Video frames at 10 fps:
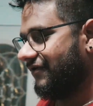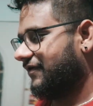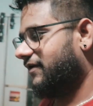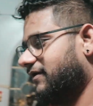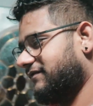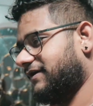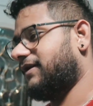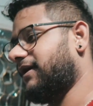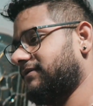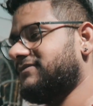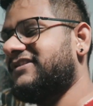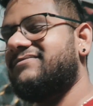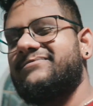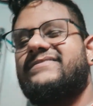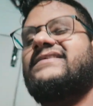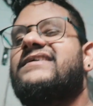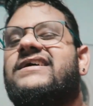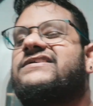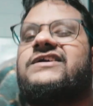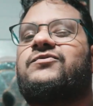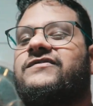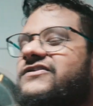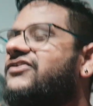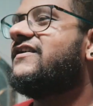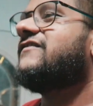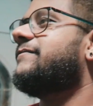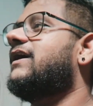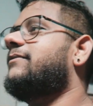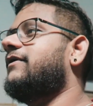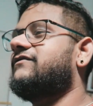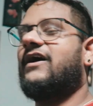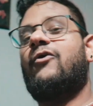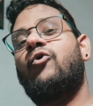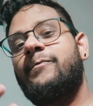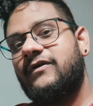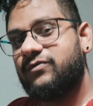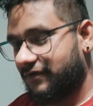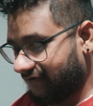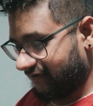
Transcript: areas and like just wasn't crisp now boys i hope this one